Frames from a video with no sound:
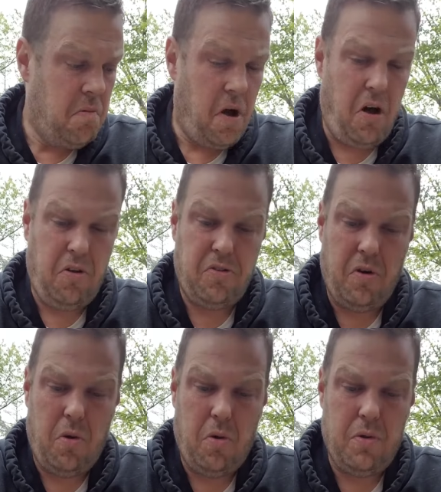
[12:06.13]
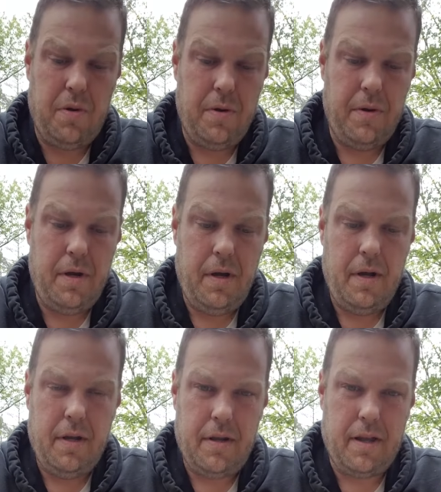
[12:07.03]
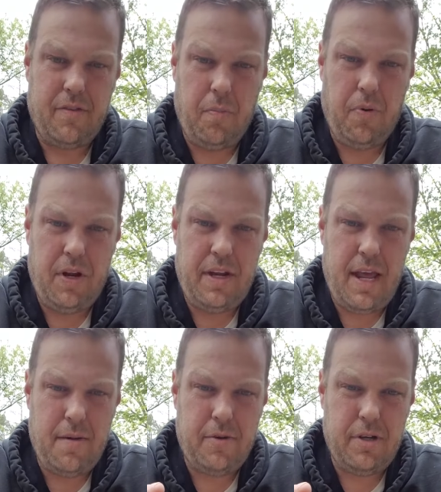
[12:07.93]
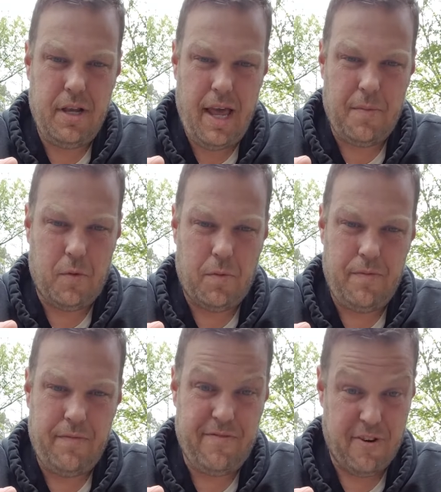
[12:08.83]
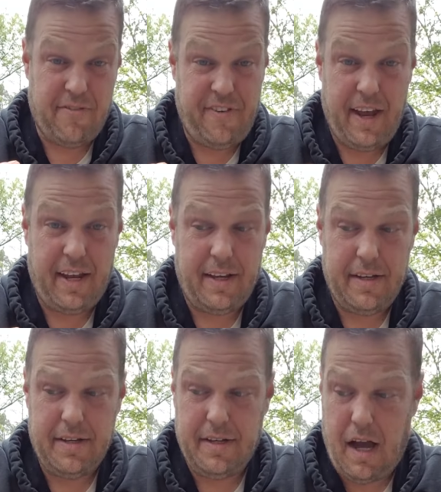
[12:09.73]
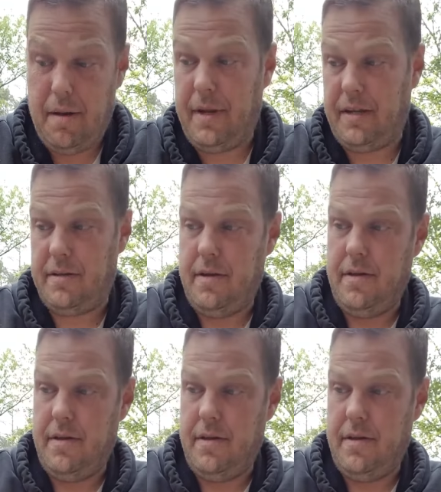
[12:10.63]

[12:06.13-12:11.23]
all told, that's a pretty damn good label for a fake. I mean,